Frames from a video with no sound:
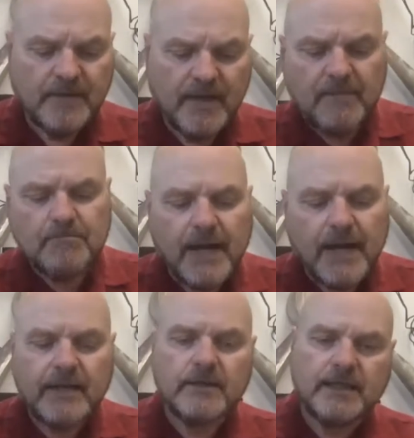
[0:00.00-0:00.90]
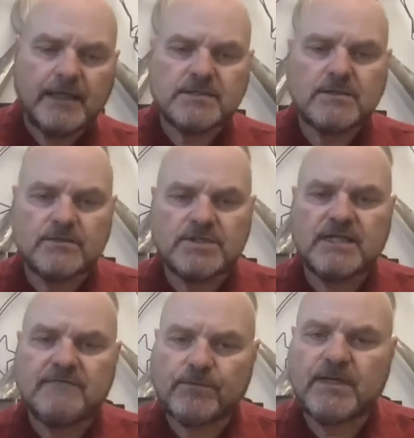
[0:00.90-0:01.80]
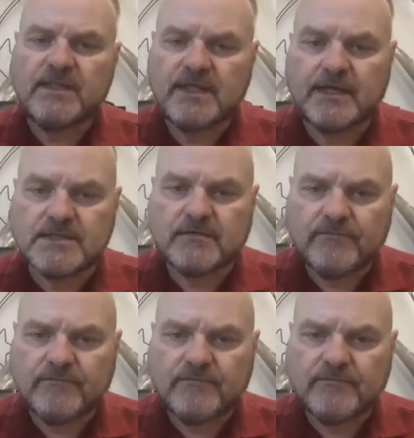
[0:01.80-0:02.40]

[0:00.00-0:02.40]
A buyer needs to achieve three things